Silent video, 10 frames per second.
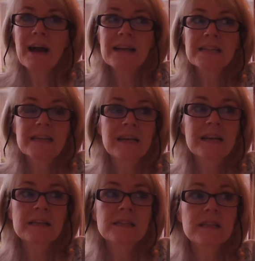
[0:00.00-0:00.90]
fat
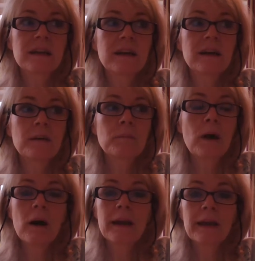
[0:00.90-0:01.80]
and
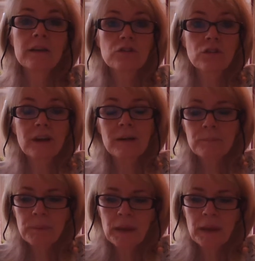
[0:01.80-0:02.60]
high sugar